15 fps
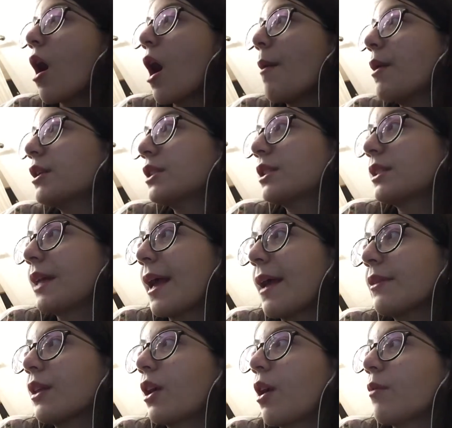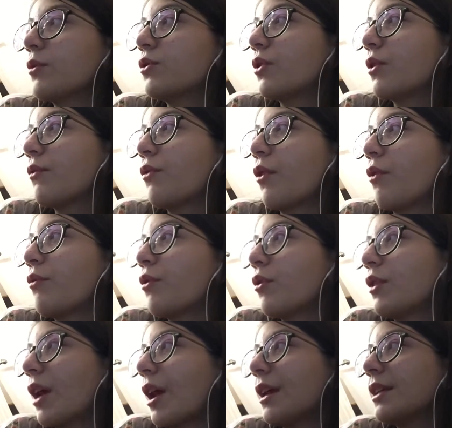I might stay in the country for a few
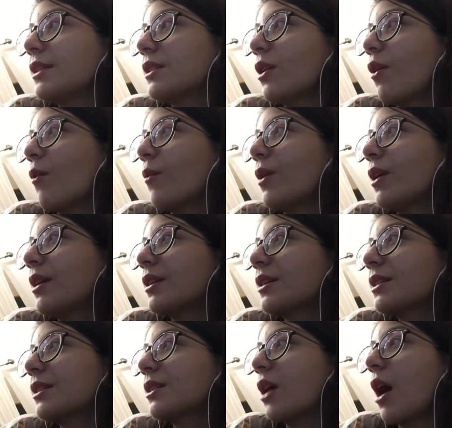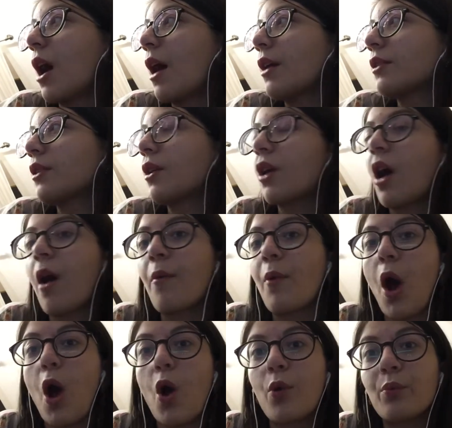days or weeks, and then come
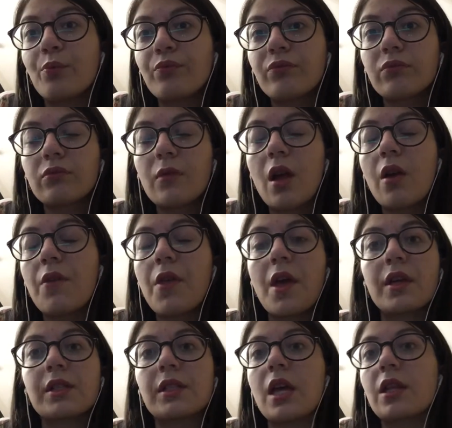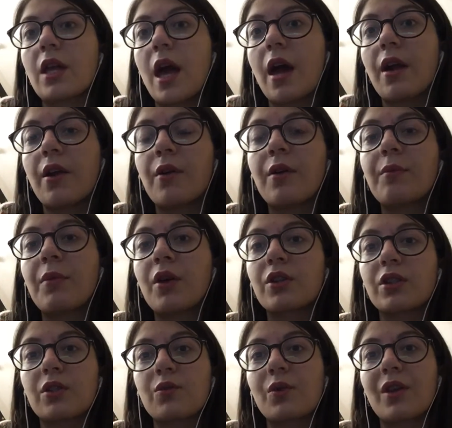home, and they stay there,
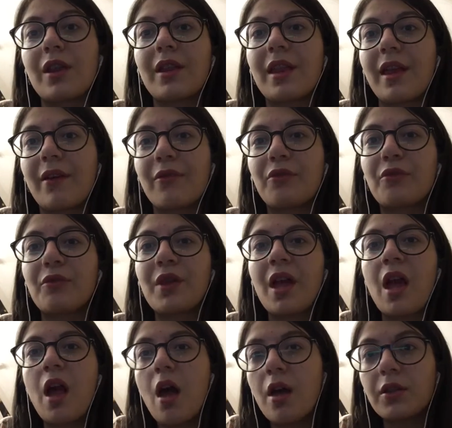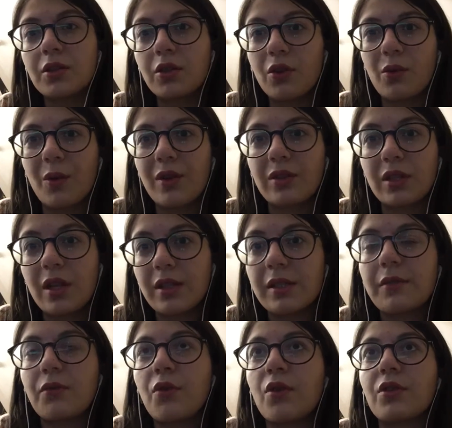because that's where they live. And so it was
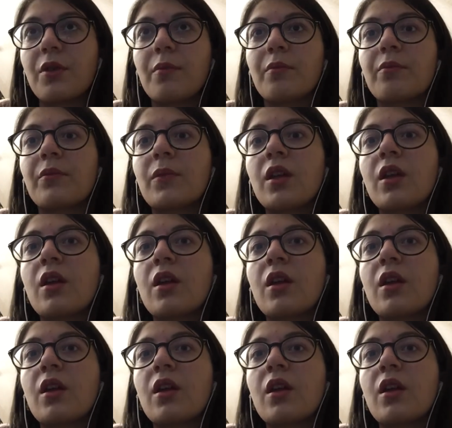easy for them.